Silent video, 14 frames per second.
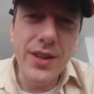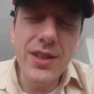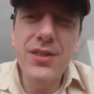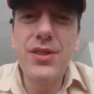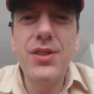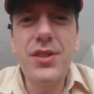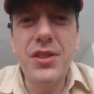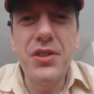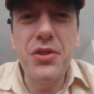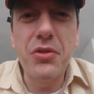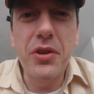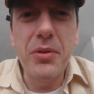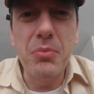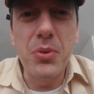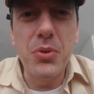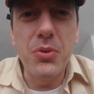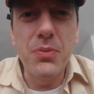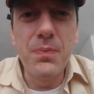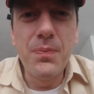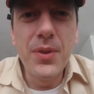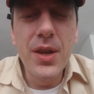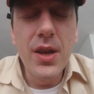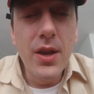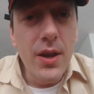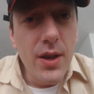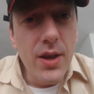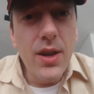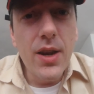I'll just enjoy it more.
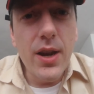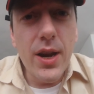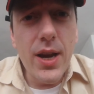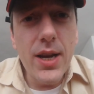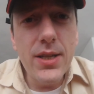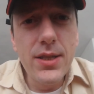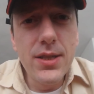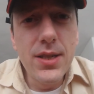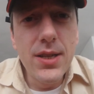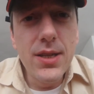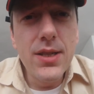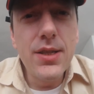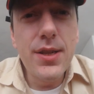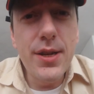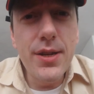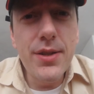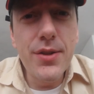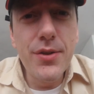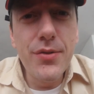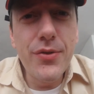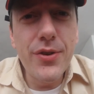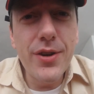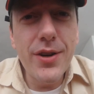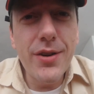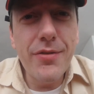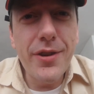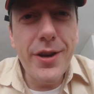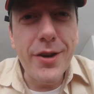Okay guys, see you soon for
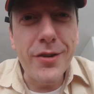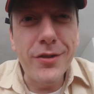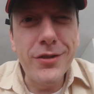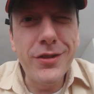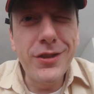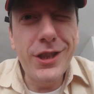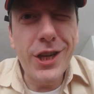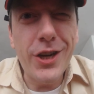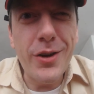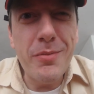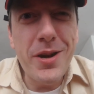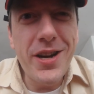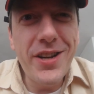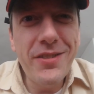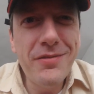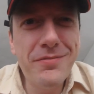another video. Ciao, bye.